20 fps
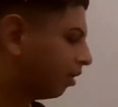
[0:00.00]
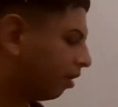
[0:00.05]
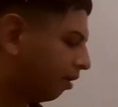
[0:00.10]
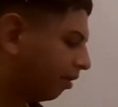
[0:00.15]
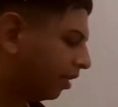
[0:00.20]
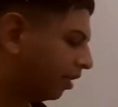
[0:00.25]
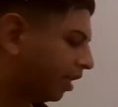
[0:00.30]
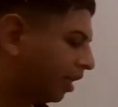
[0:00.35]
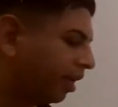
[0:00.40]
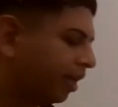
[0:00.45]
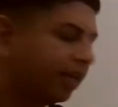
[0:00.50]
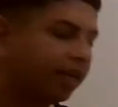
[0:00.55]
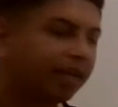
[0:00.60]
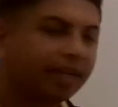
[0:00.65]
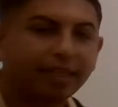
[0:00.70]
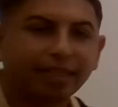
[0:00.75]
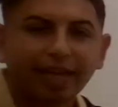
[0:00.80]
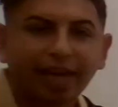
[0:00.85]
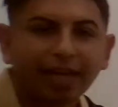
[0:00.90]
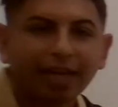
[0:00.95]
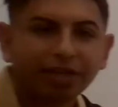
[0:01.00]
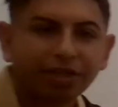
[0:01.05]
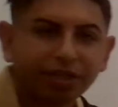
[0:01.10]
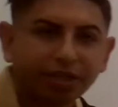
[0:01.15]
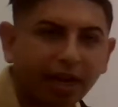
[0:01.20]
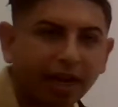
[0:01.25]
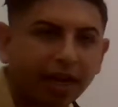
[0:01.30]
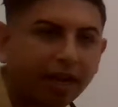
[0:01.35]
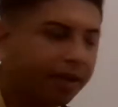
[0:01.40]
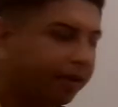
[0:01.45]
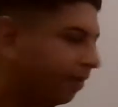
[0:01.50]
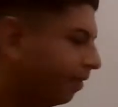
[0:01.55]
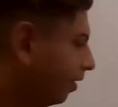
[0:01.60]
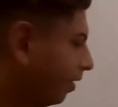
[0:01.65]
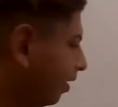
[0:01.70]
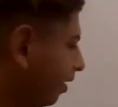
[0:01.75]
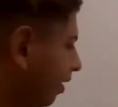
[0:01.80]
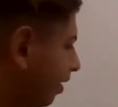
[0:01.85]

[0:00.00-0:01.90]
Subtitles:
called the DASH diet.